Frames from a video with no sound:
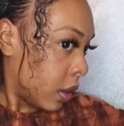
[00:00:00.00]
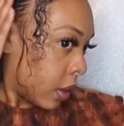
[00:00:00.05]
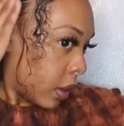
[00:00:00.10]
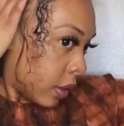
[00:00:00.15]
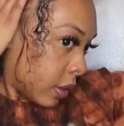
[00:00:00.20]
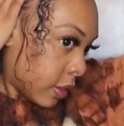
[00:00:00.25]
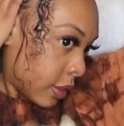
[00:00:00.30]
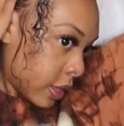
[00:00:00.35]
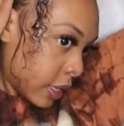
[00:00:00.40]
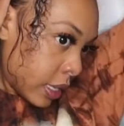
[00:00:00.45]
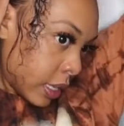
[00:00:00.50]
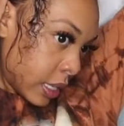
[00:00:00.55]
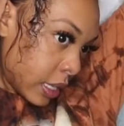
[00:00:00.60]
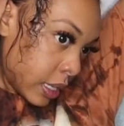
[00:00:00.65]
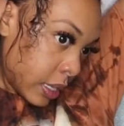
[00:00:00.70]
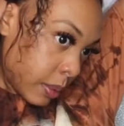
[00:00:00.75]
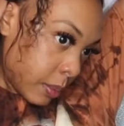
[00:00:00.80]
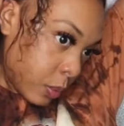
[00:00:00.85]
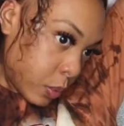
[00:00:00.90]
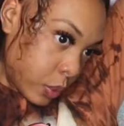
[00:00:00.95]
And then
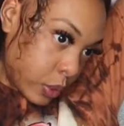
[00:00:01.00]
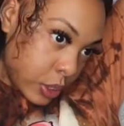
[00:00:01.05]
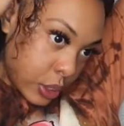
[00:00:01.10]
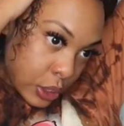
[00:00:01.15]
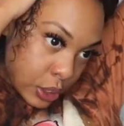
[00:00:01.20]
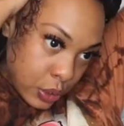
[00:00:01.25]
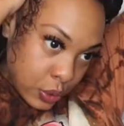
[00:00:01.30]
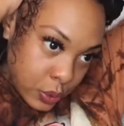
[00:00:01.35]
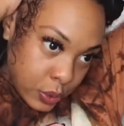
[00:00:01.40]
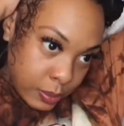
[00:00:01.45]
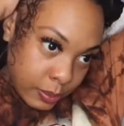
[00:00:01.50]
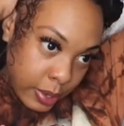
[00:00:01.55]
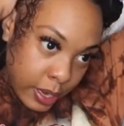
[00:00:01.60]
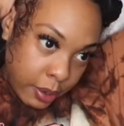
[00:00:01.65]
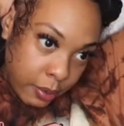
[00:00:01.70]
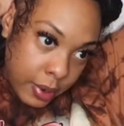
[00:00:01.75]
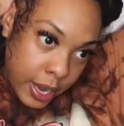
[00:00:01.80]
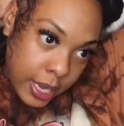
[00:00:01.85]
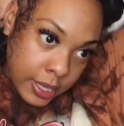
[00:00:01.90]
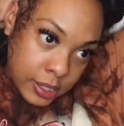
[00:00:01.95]
I'm going to use my
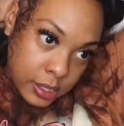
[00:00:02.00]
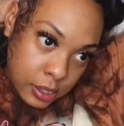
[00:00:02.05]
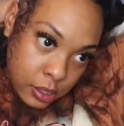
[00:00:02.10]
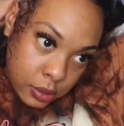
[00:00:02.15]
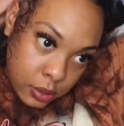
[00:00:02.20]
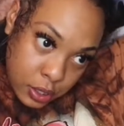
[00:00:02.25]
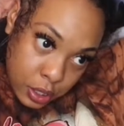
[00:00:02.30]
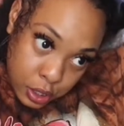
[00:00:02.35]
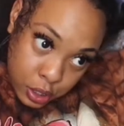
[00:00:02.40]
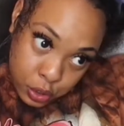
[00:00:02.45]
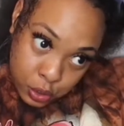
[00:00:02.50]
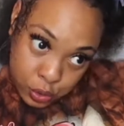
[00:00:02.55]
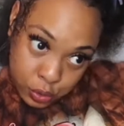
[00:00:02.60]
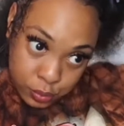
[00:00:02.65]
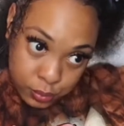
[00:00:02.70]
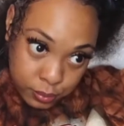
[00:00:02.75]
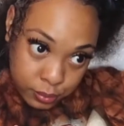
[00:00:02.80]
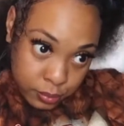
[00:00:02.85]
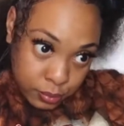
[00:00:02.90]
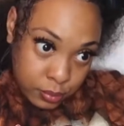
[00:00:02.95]
rat tail
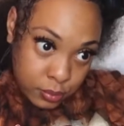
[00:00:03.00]
comb